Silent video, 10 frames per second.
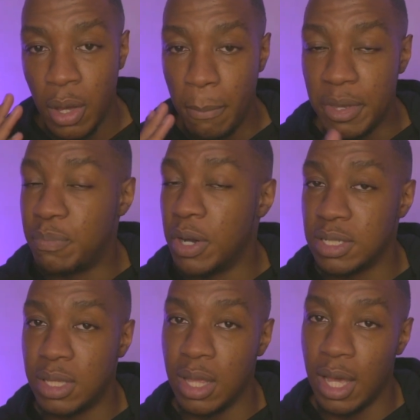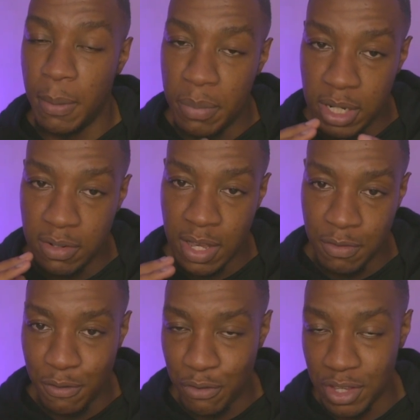Me personally, I believe
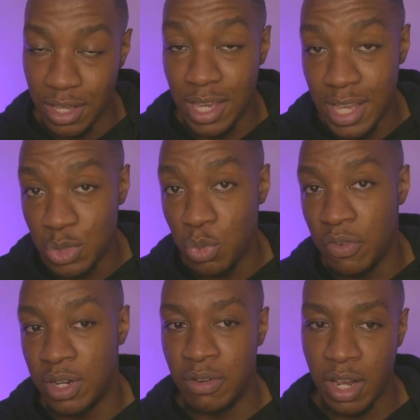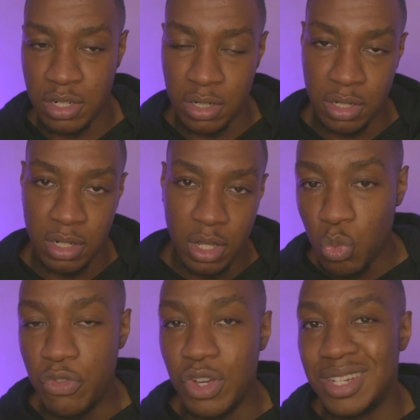level 3 is with an erection.
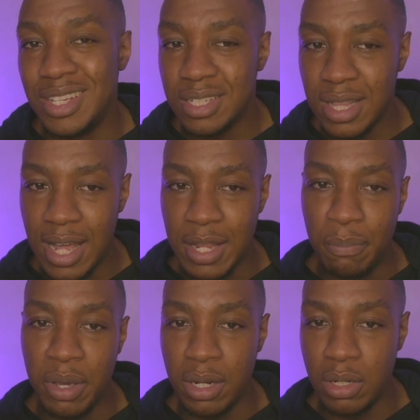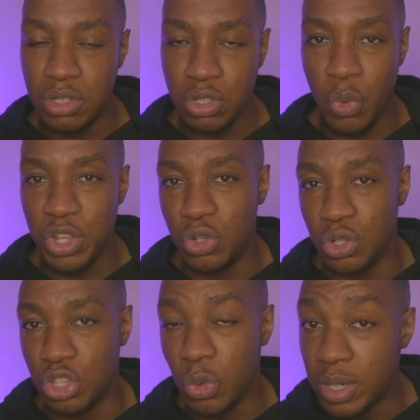With your knee slightly bent, so when you're
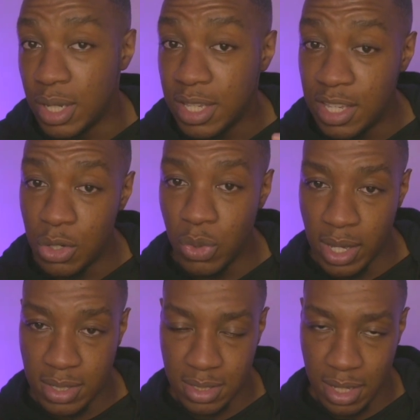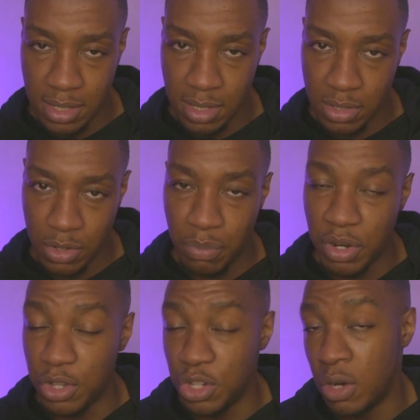doing the Kegel exercises, you're
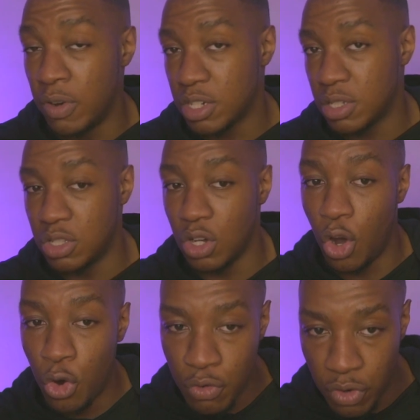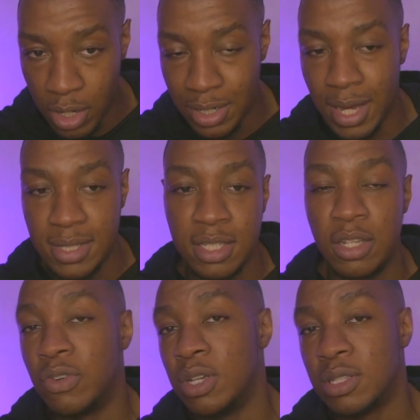bringing your erection to over 90
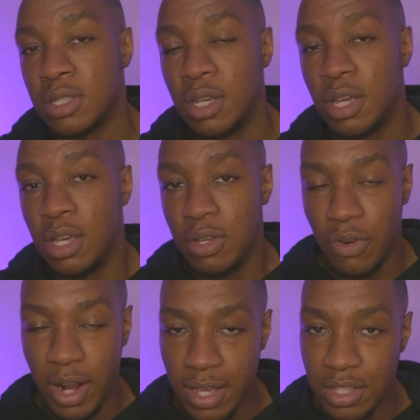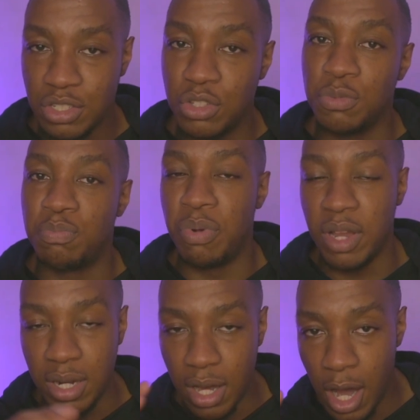degrees, right? So just
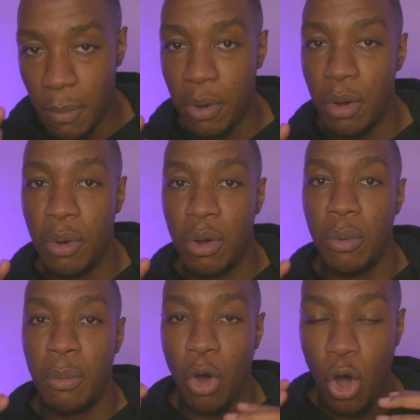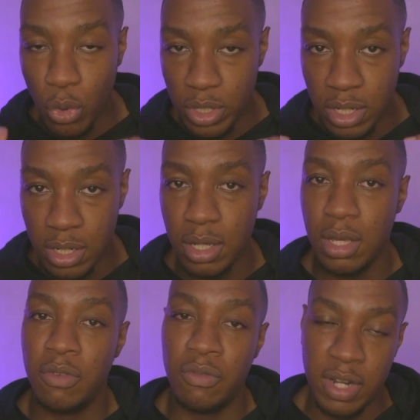bringing it up, holding,
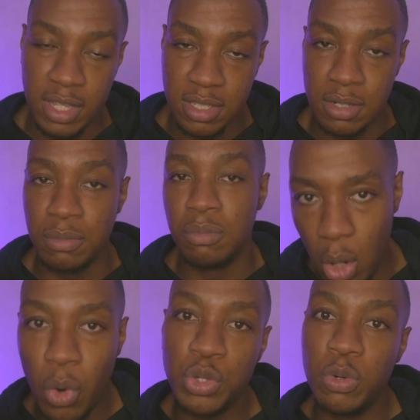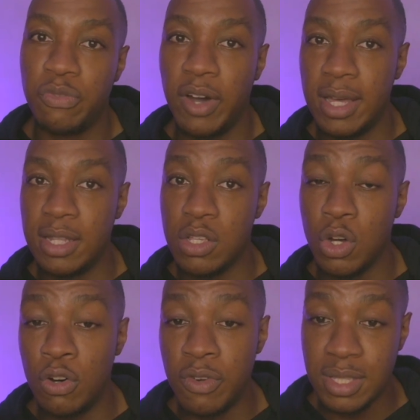releasing. And what you'll find is
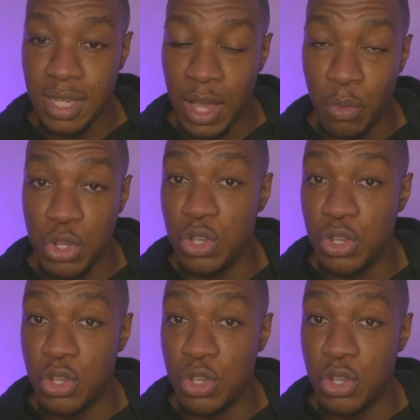over time, when you